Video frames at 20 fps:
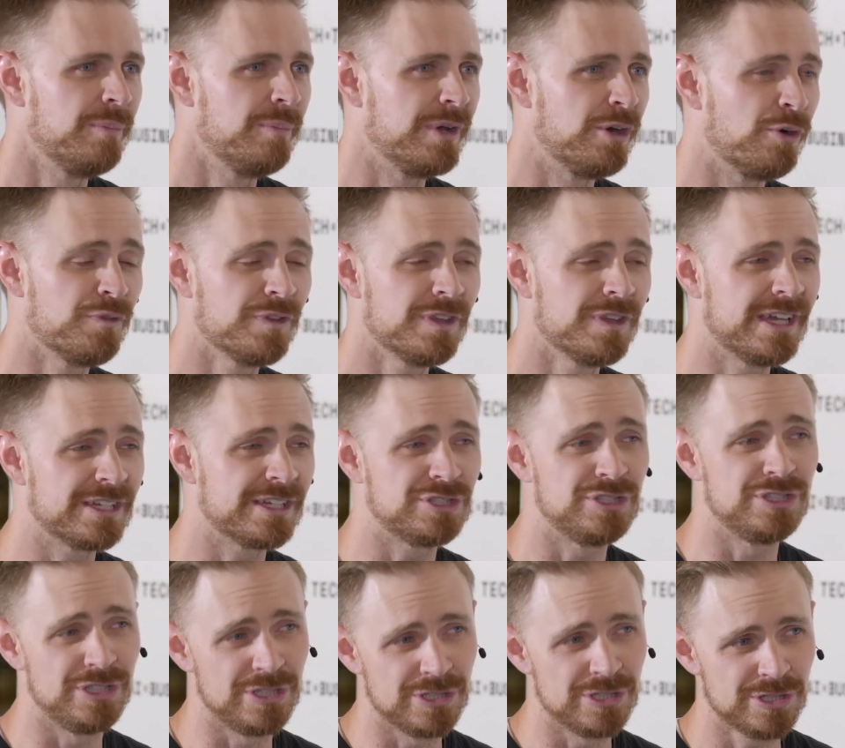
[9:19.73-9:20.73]
But over the
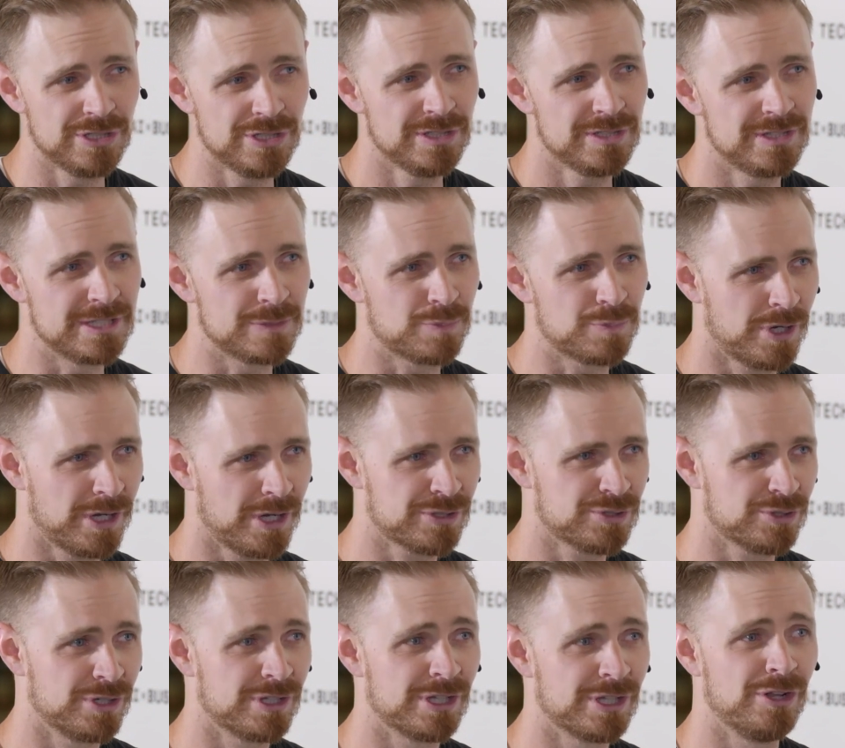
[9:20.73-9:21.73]
next year, these products
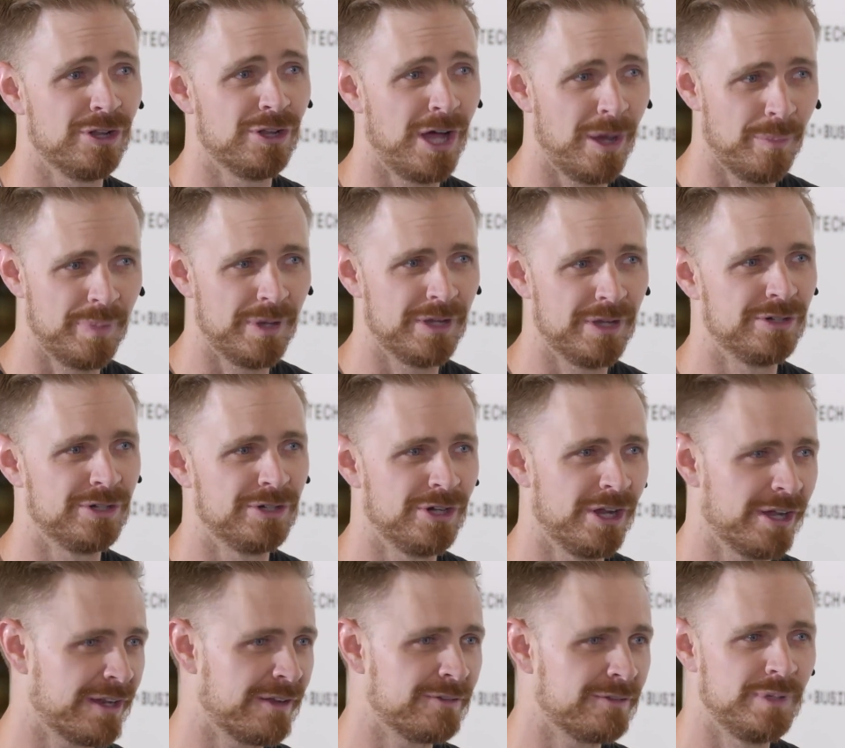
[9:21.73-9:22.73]
are going to get a lot better. You're
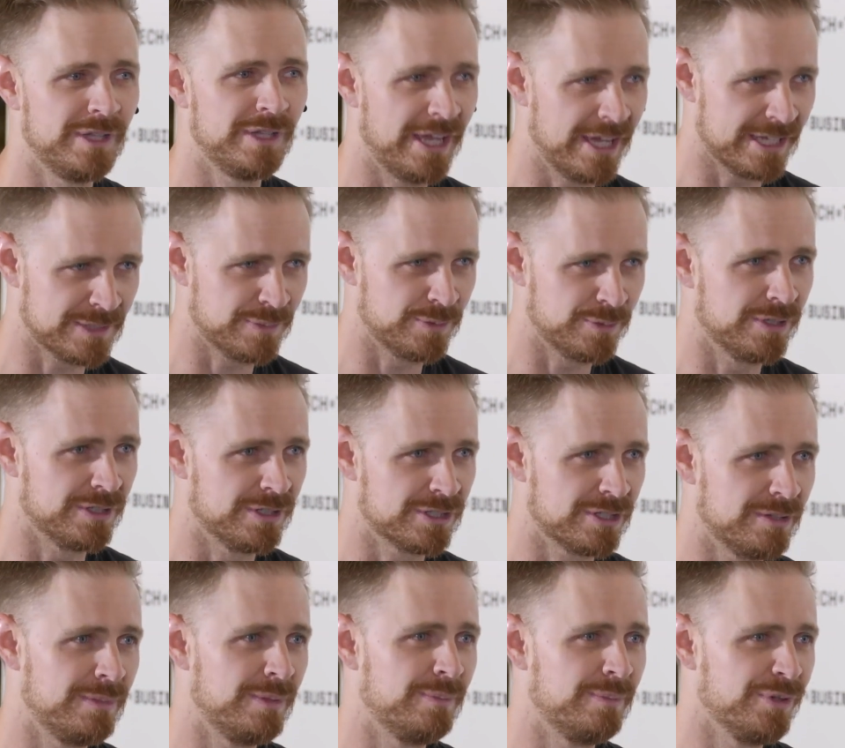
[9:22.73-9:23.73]
not going to, have to be an expert. It's
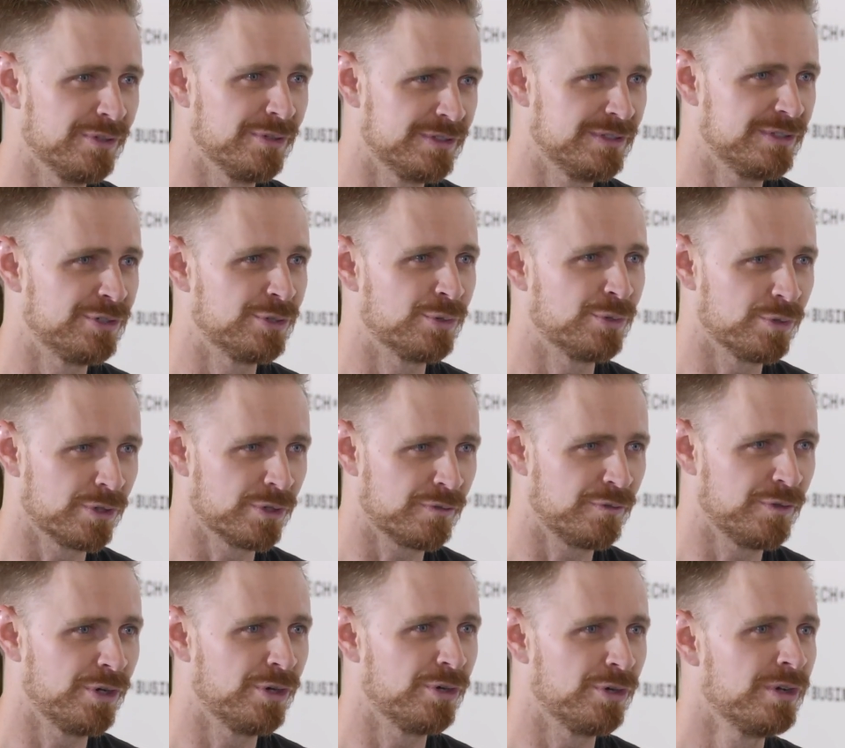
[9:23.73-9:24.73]
going to be built into your
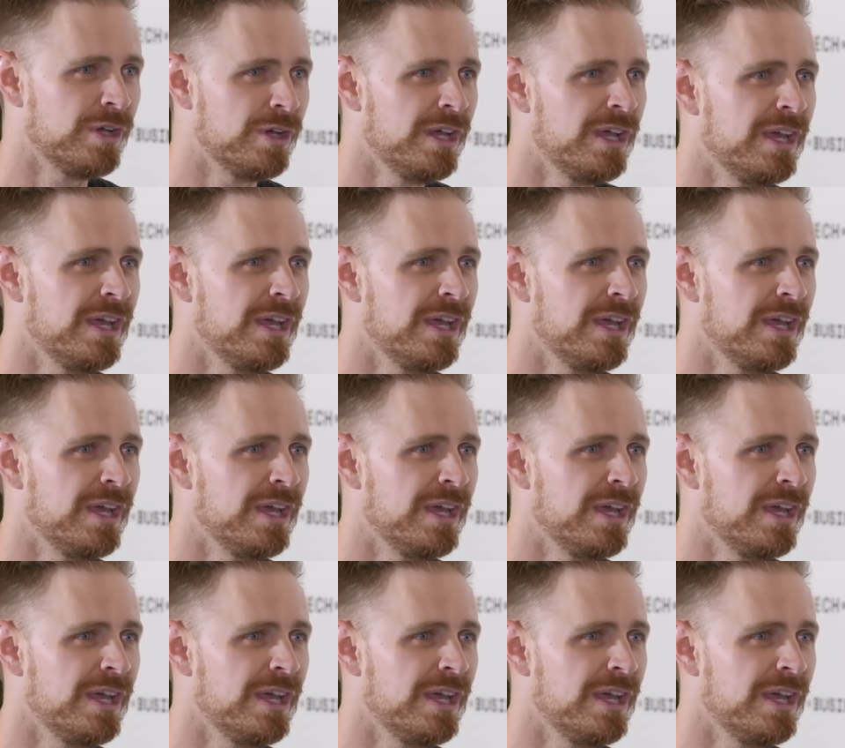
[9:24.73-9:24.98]
workflow.